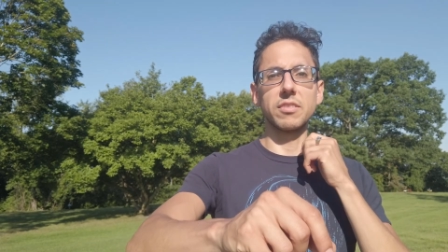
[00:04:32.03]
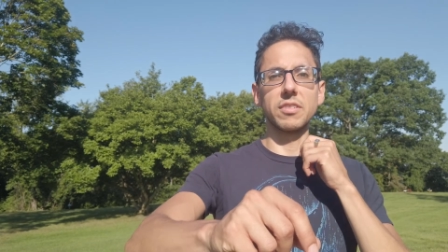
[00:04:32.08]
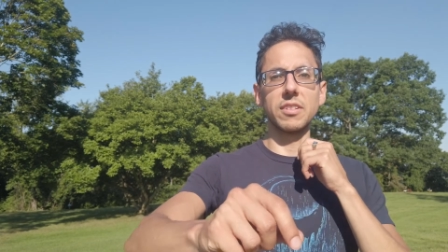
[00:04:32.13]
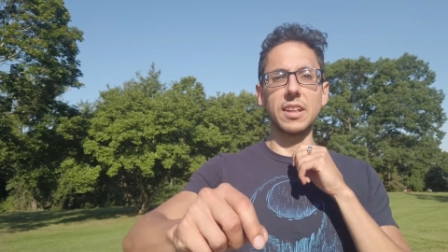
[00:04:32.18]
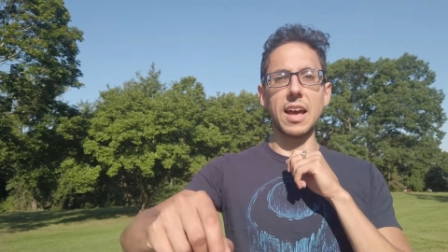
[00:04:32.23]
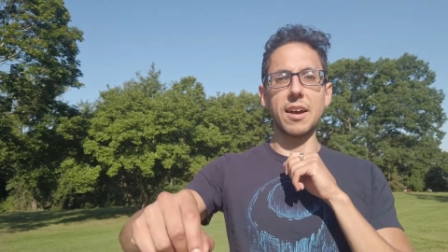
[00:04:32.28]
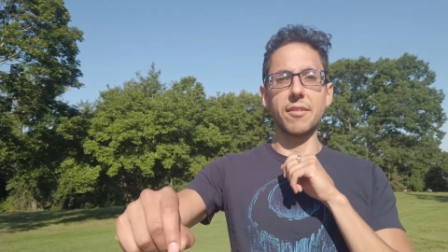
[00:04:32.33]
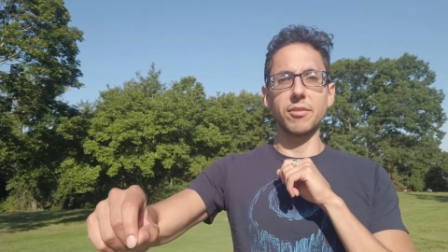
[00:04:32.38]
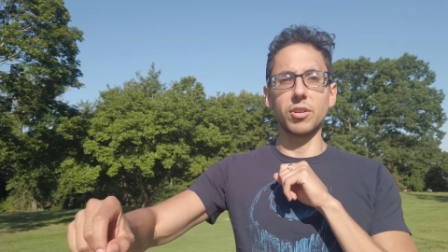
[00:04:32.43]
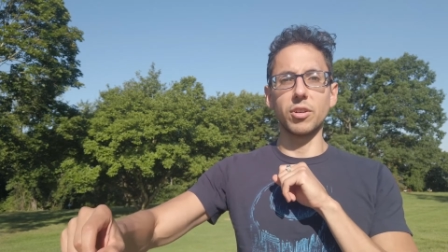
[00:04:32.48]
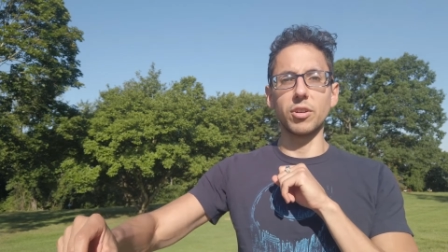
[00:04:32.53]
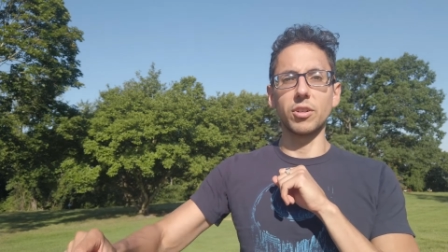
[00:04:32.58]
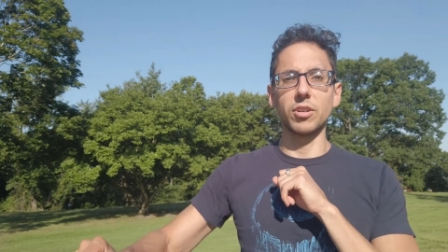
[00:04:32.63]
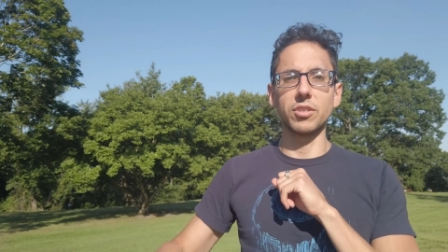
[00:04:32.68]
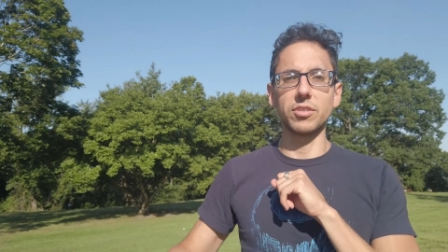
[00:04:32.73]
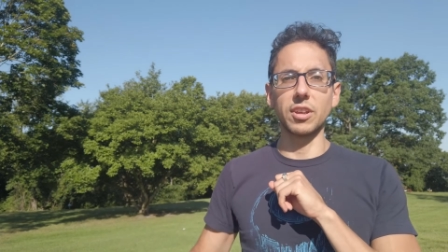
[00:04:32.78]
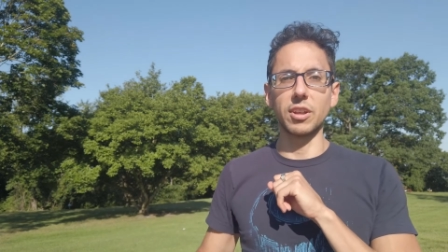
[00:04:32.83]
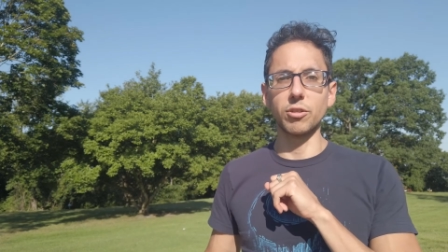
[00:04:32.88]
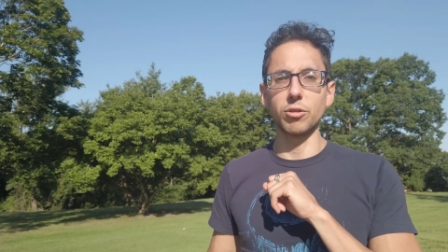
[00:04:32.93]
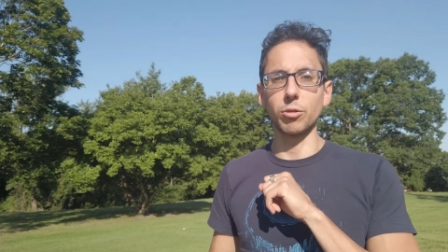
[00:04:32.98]
lavender
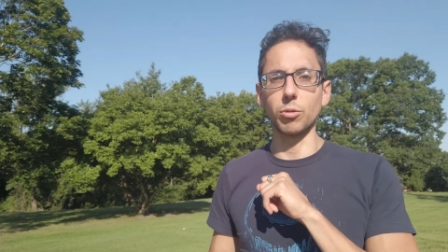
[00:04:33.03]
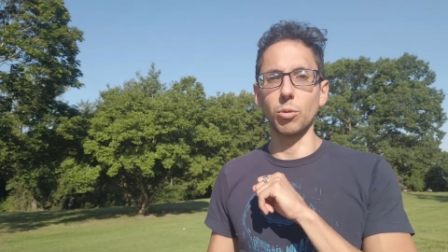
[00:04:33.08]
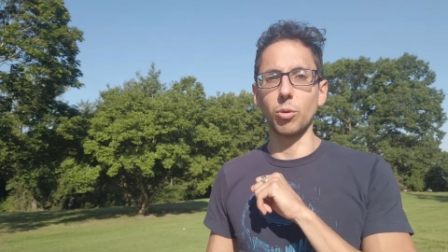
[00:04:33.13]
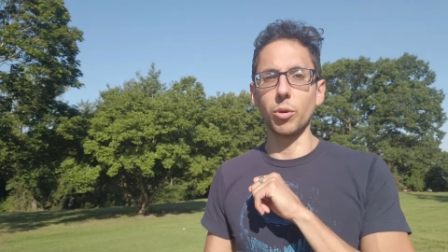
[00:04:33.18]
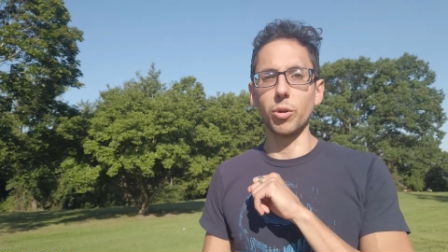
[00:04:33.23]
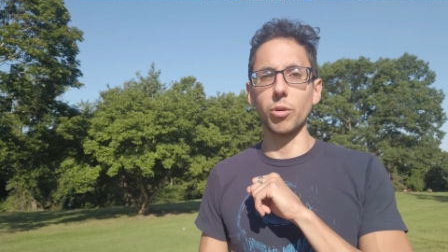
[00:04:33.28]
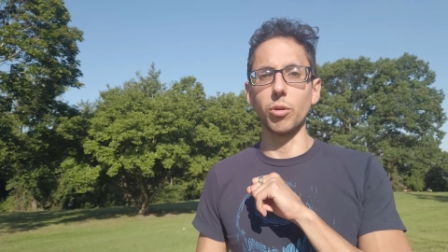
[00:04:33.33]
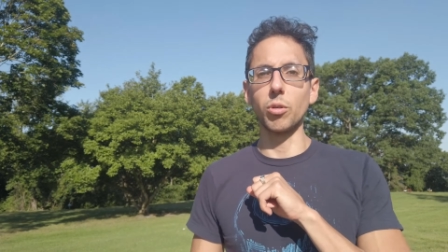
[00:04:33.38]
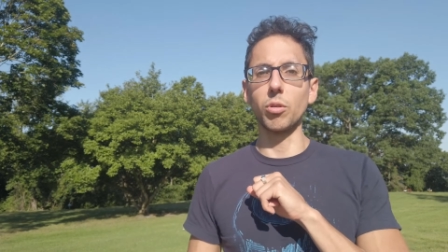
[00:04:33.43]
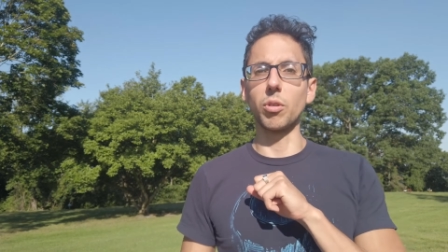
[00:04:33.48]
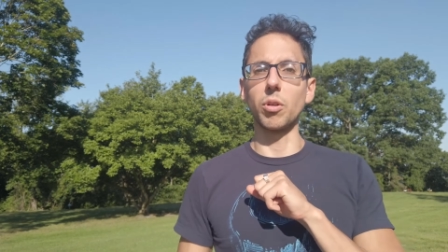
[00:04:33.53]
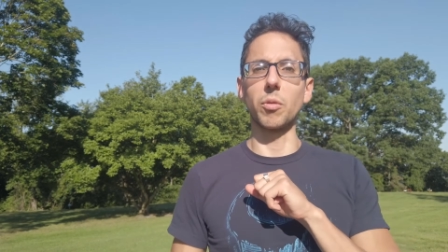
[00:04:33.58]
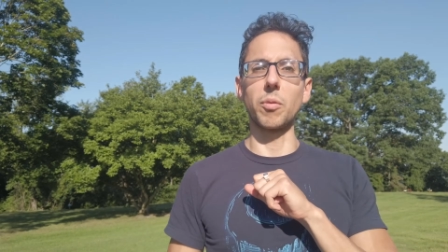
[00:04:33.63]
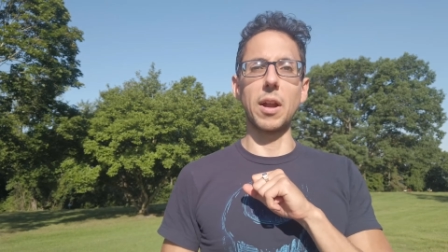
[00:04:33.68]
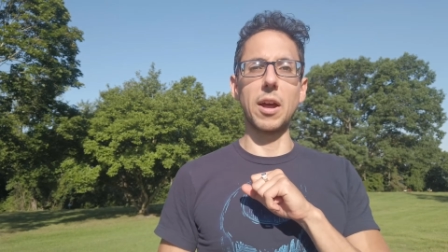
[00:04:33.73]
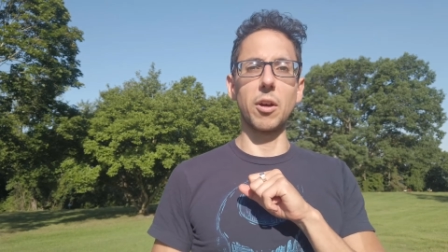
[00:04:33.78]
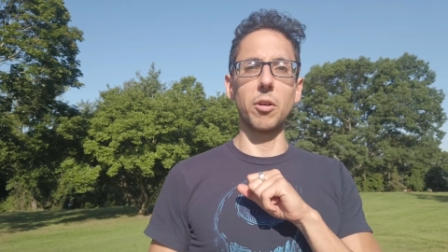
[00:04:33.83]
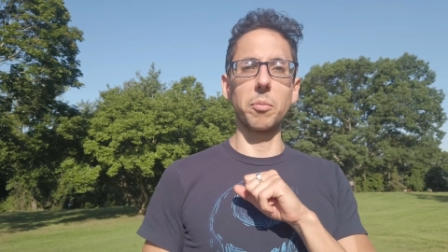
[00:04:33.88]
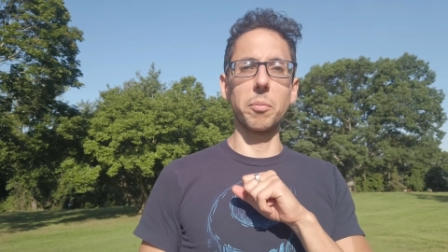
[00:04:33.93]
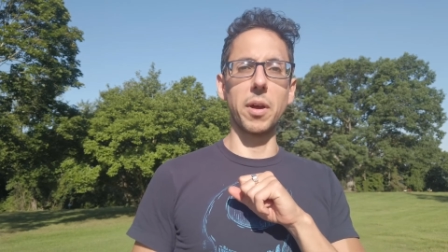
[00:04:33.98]
essential oil
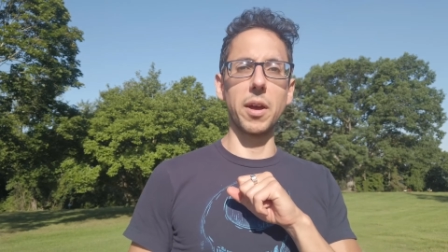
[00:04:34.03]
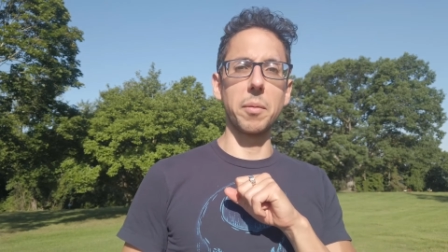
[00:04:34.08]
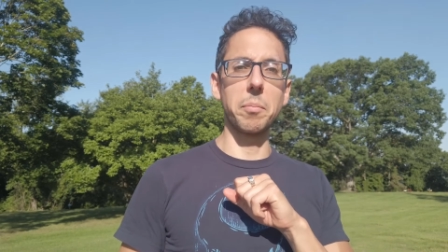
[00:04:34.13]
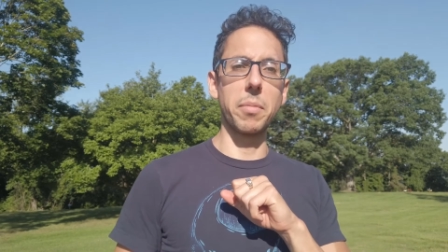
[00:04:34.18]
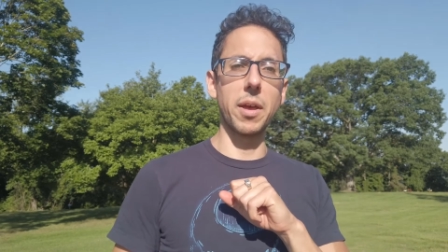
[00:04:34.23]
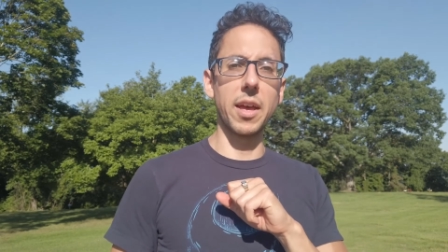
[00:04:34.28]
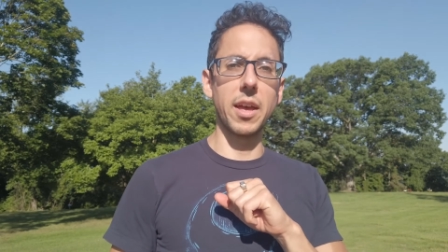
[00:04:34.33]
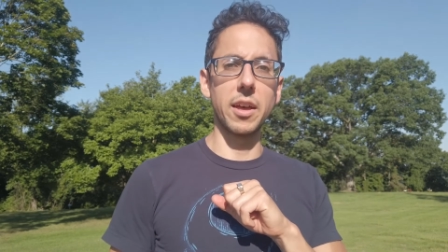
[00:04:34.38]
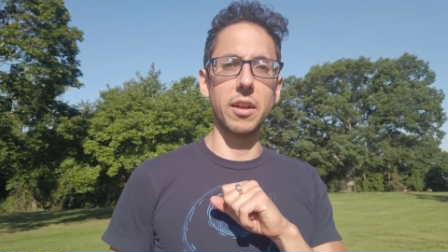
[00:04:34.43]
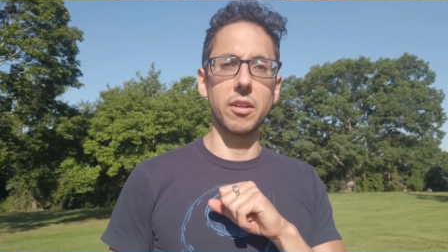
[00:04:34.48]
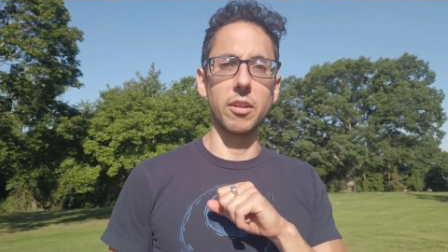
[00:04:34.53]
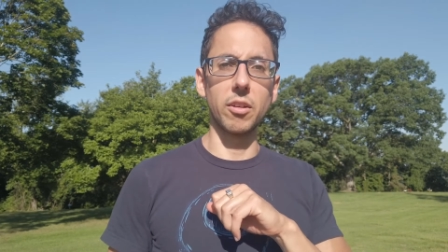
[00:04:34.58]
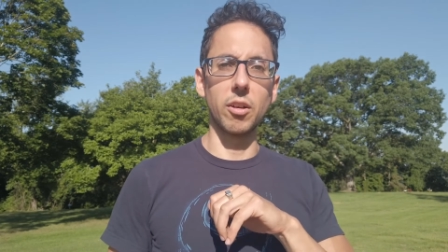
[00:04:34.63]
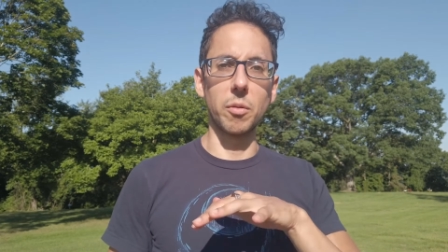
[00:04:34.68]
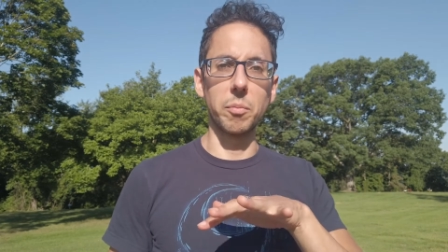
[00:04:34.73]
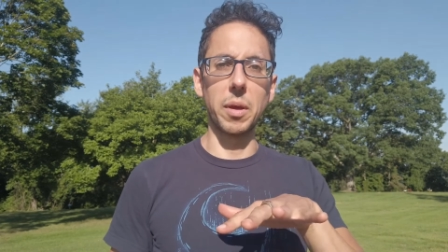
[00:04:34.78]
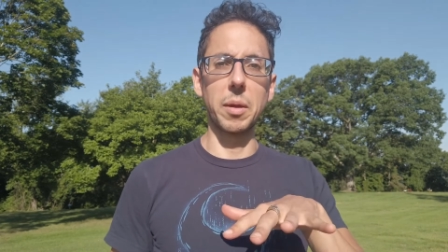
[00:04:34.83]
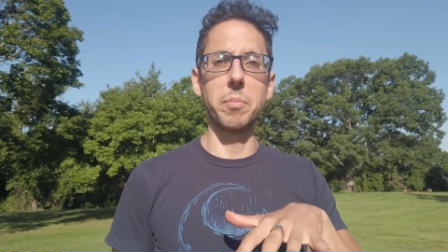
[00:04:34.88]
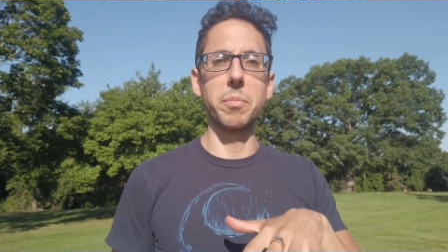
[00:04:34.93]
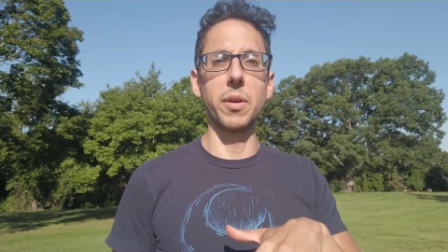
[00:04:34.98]
around my bed and on my